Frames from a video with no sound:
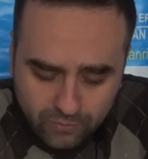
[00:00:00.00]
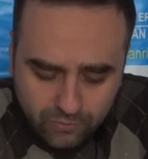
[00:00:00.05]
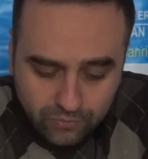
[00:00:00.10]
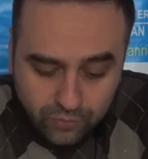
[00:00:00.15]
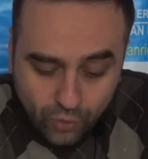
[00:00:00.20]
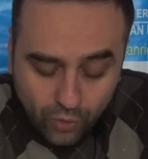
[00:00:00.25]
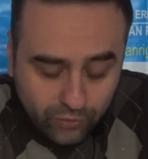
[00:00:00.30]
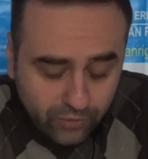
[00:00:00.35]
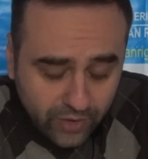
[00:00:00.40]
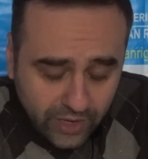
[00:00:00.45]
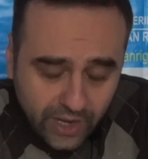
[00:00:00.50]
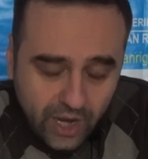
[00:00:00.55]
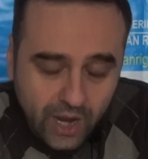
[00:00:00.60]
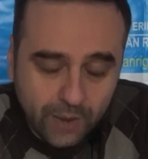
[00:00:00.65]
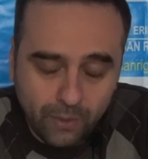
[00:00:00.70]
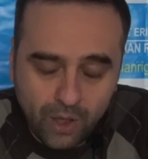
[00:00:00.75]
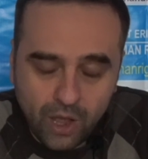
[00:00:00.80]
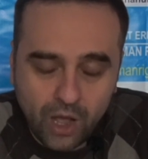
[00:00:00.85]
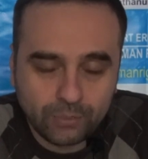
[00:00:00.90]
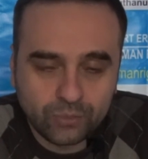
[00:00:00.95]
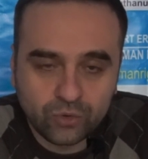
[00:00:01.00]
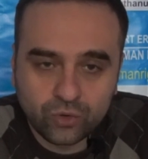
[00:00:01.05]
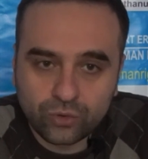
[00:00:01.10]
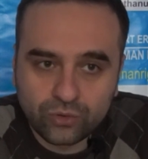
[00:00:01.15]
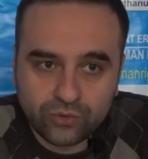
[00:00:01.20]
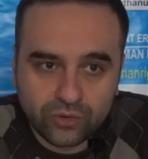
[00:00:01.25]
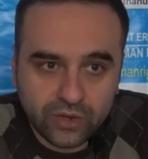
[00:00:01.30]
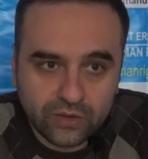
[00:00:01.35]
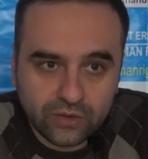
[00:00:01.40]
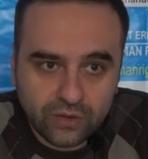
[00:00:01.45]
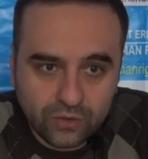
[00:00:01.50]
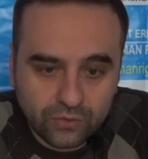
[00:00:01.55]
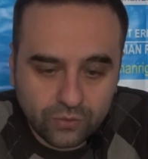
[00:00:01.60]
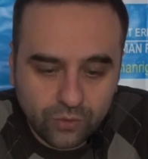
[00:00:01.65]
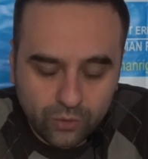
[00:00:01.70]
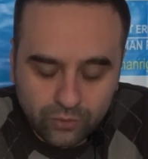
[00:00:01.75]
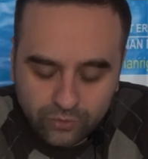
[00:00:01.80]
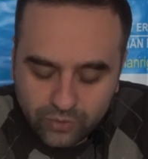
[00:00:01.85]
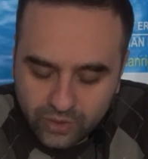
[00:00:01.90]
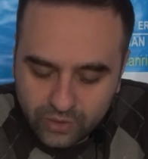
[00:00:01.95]
for very absurd reasons,
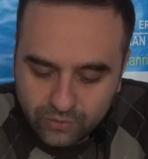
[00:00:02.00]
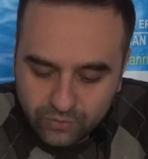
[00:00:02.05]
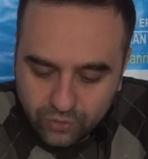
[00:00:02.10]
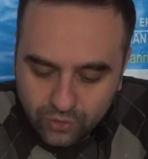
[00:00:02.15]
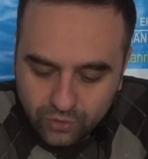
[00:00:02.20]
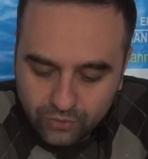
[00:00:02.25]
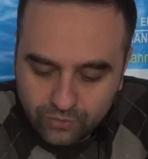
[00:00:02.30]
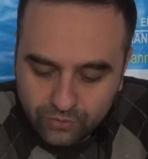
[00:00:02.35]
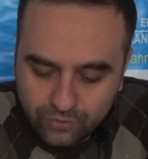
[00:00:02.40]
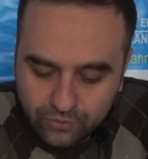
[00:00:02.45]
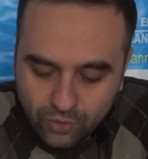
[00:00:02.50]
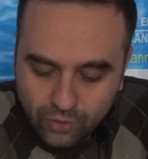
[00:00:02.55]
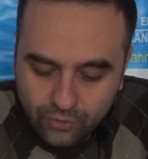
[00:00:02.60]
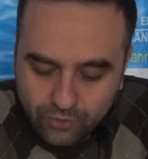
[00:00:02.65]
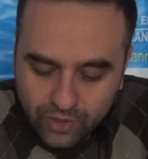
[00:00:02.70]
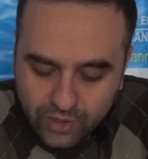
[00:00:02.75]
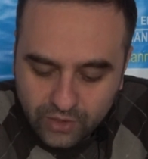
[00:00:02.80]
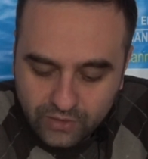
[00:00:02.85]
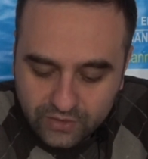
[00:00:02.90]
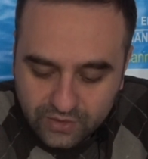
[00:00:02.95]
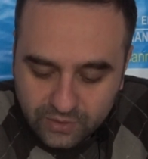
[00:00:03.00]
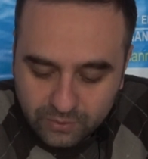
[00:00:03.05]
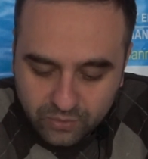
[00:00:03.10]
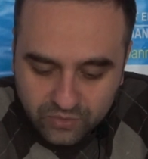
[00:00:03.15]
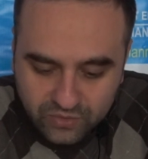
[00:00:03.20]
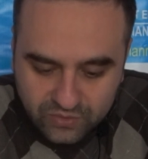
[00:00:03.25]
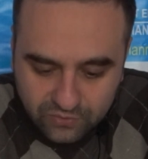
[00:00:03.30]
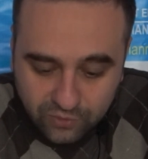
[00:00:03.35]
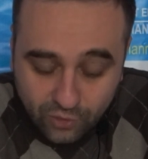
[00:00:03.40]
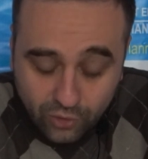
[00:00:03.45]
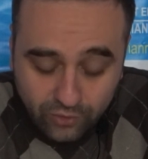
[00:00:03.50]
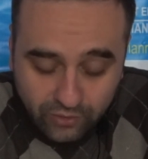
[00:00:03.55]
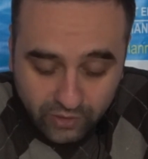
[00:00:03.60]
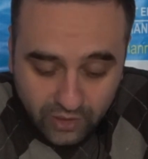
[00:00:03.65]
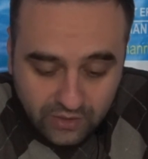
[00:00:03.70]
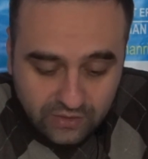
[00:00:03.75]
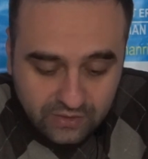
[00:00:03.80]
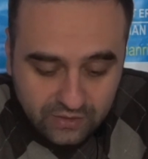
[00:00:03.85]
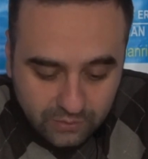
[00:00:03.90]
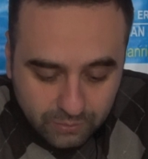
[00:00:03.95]
for very
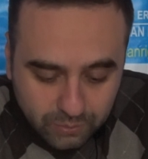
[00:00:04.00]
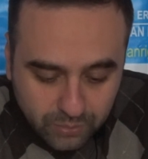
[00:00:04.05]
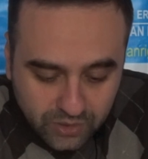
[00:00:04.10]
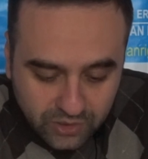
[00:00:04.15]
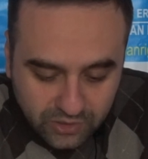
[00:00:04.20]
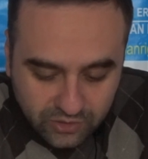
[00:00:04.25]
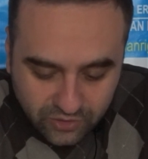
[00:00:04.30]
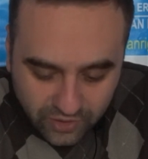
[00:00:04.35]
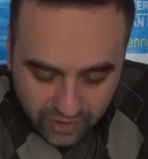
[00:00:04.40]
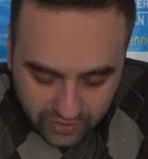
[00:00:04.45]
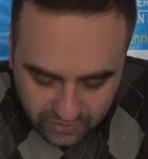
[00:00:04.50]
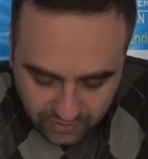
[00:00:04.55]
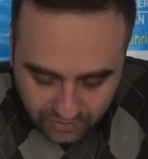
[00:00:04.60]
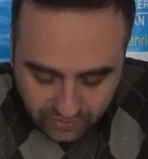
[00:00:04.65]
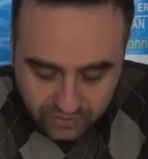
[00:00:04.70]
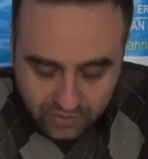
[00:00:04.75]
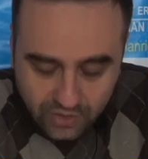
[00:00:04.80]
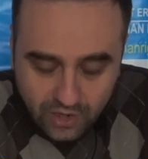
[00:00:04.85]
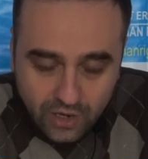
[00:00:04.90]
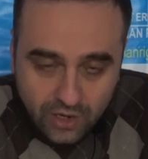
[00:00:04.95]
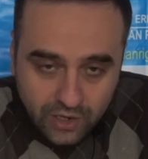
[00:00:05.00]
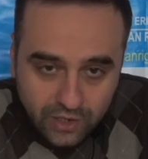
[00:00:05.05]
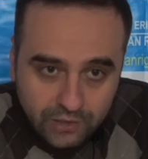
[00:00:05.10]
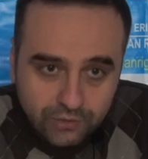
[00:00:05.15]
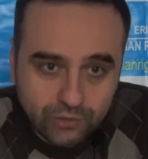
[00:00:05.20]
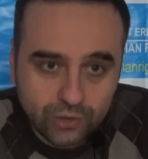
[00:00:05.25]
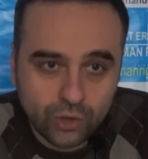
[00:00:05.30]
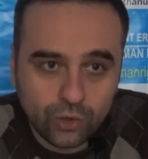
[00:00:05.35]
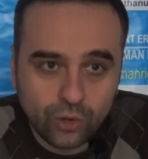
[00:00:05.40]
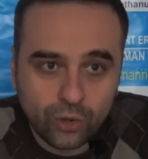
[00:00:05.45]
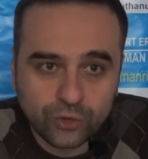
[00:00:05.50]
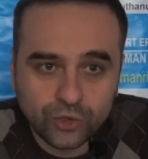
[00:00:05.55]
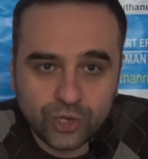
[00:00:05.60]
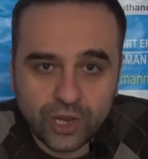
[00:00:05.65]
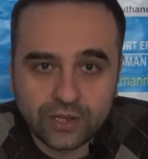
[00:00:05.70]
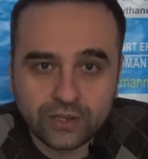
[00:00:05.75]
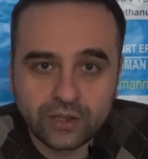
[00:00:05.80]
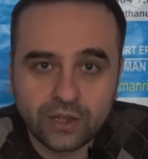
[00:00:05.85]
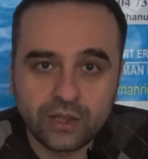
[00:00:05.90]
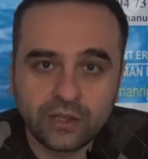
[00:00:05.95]
simple reasons. Even though
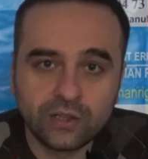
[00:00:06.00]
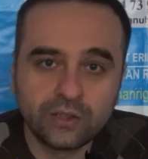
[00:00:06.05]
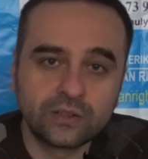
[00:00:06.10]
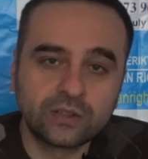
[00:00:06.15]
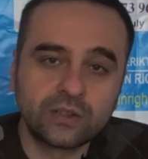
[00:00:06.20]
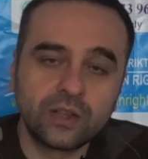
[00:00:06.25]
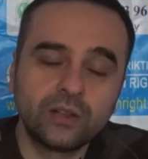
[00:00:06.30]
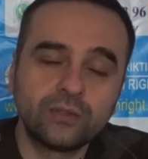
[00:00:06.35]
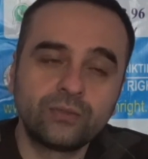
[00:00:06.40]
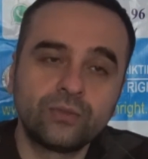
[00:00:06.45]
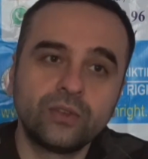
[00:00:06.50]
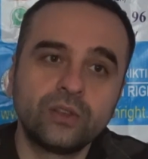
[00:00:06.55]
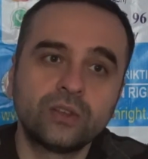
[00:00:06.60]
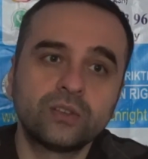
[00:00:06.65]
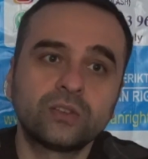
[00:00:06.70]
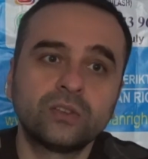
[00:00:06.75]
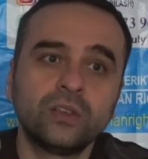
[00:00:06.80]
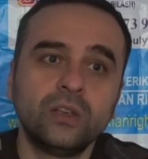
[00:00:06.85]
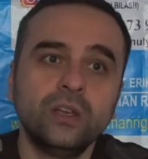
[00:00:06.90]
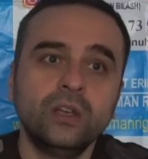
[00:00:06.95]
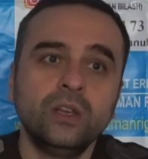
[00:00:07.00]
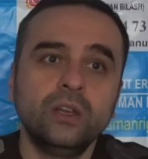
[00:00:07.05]
China itself is